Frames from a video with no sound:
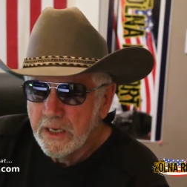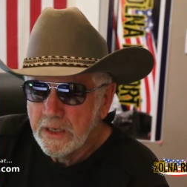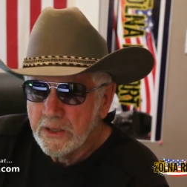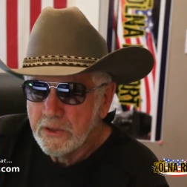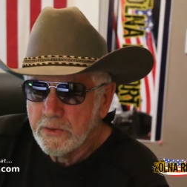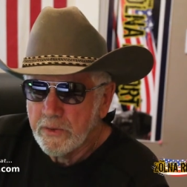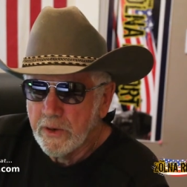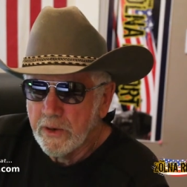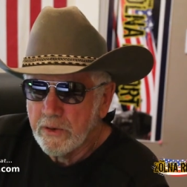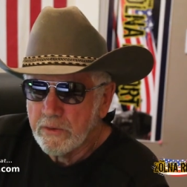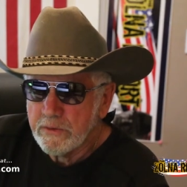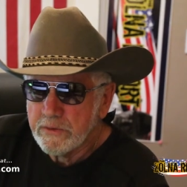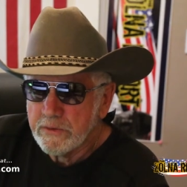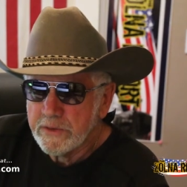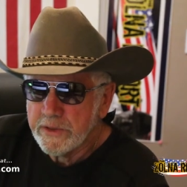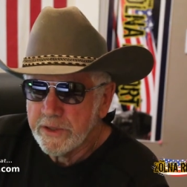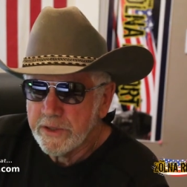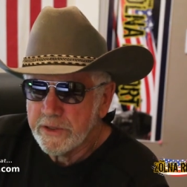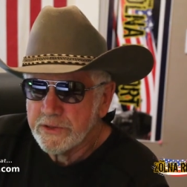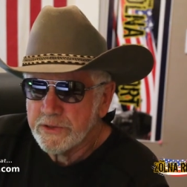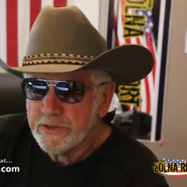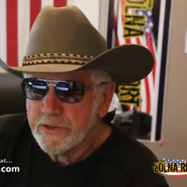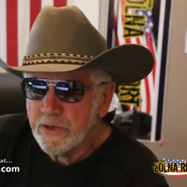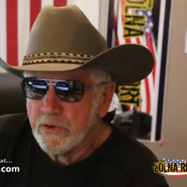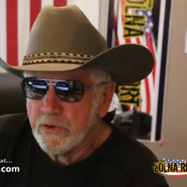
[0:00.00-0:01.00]
Quote,
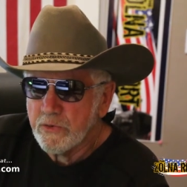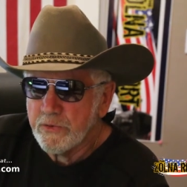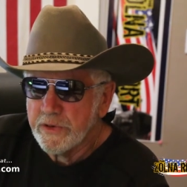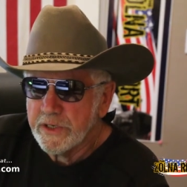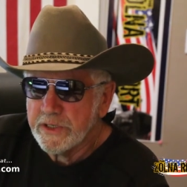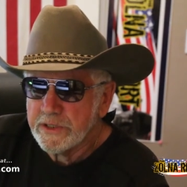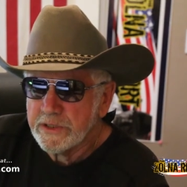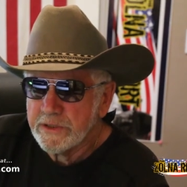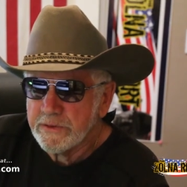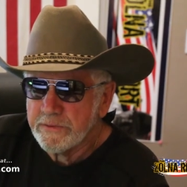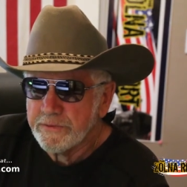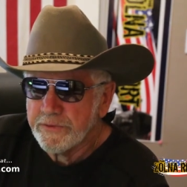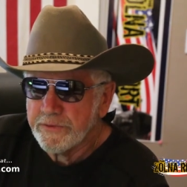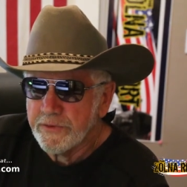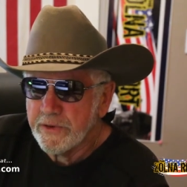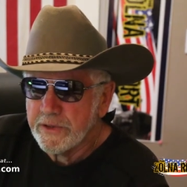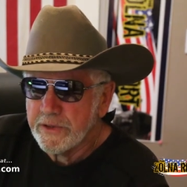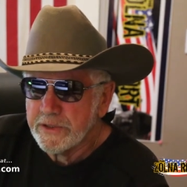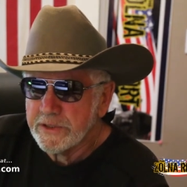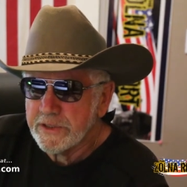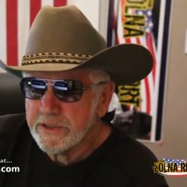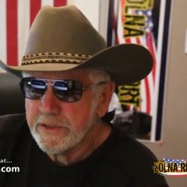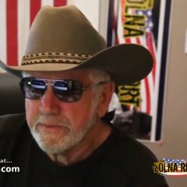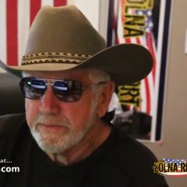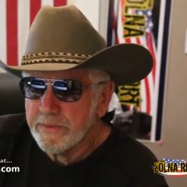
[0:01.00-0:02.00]
there's no reason for
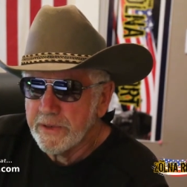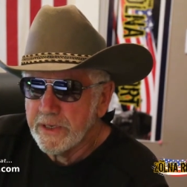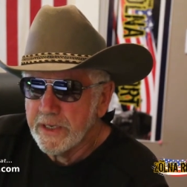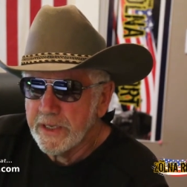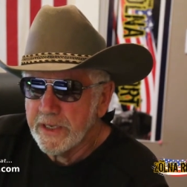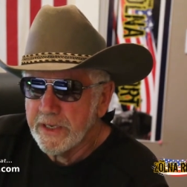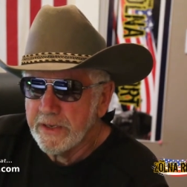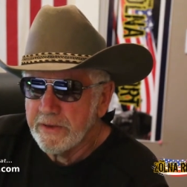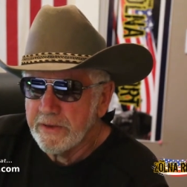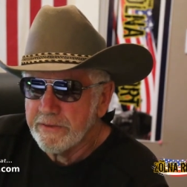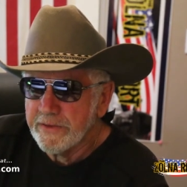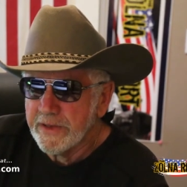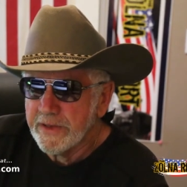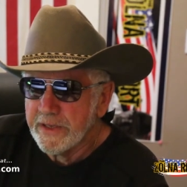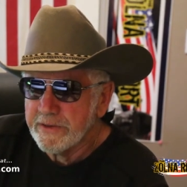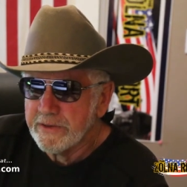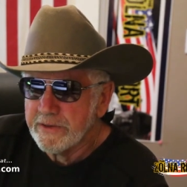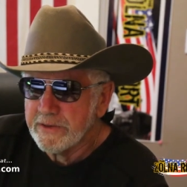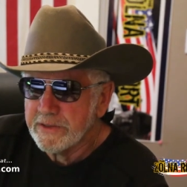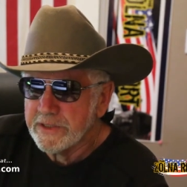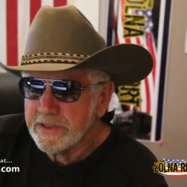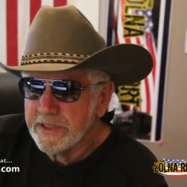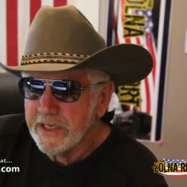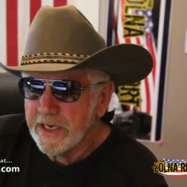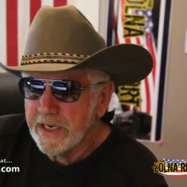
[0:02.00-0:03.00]
us to believe that
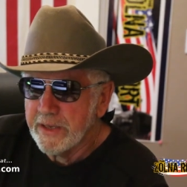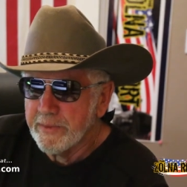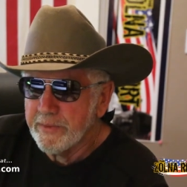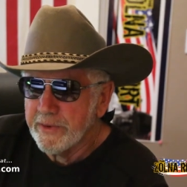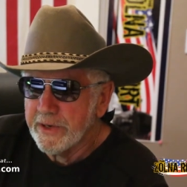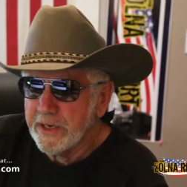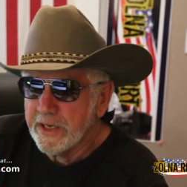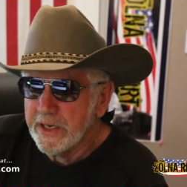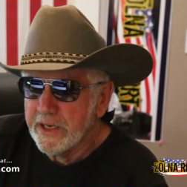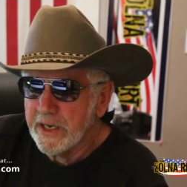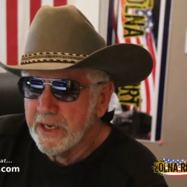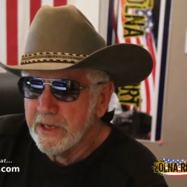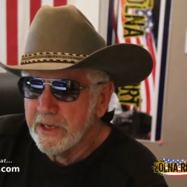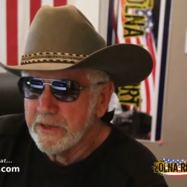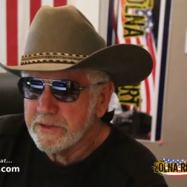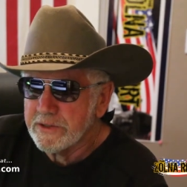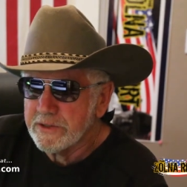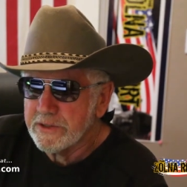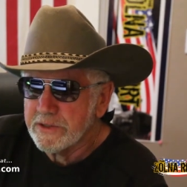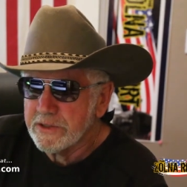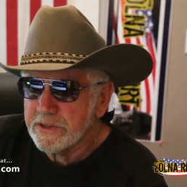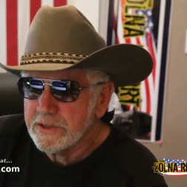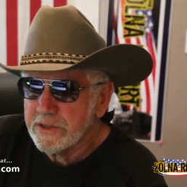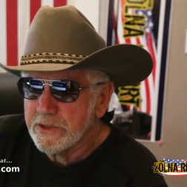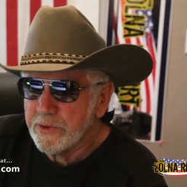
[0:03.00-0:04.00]
there's anybody
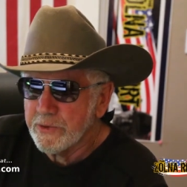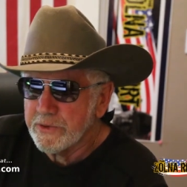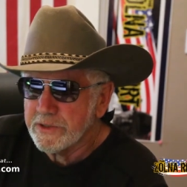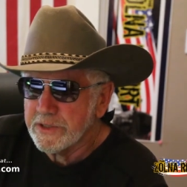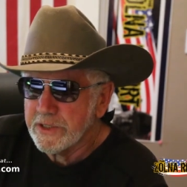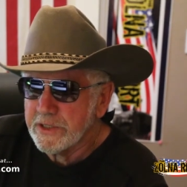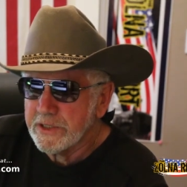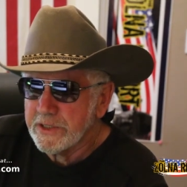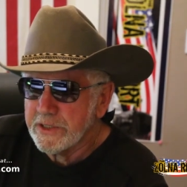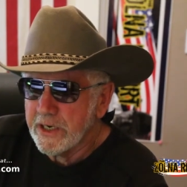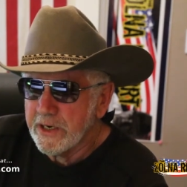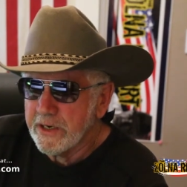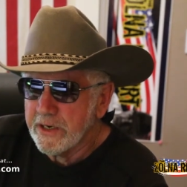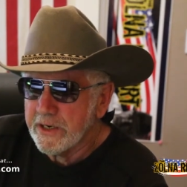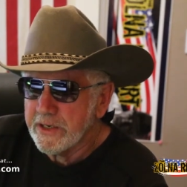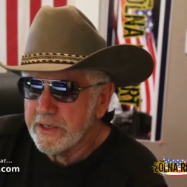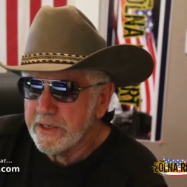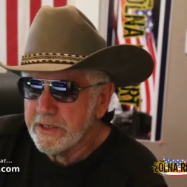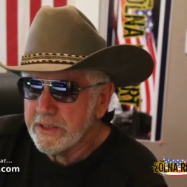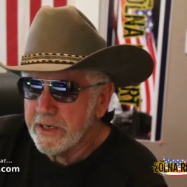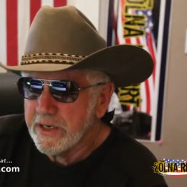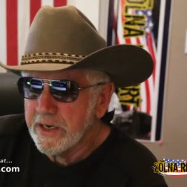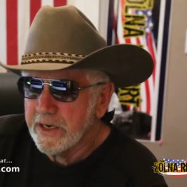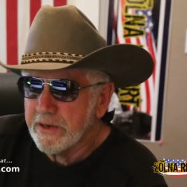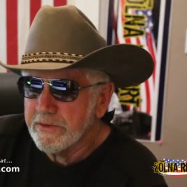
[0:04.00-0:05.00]
else who was a
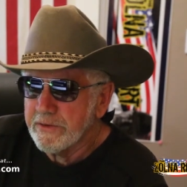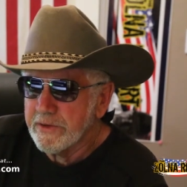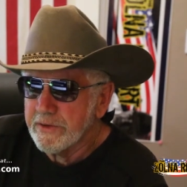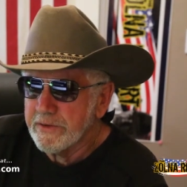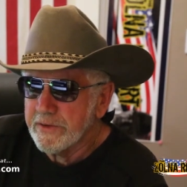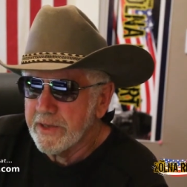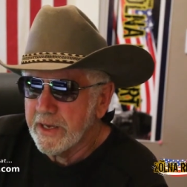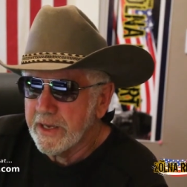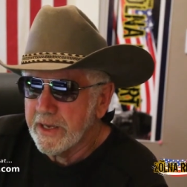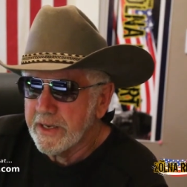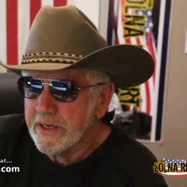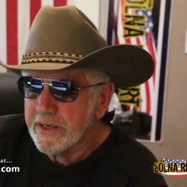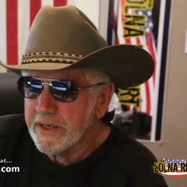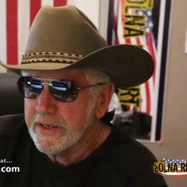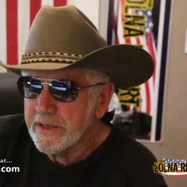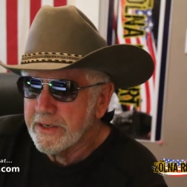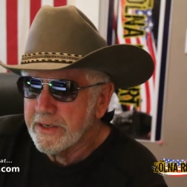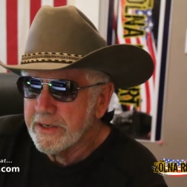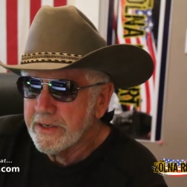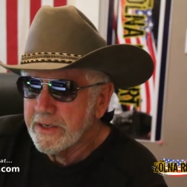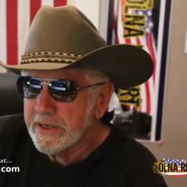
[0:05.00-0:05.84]
target, other than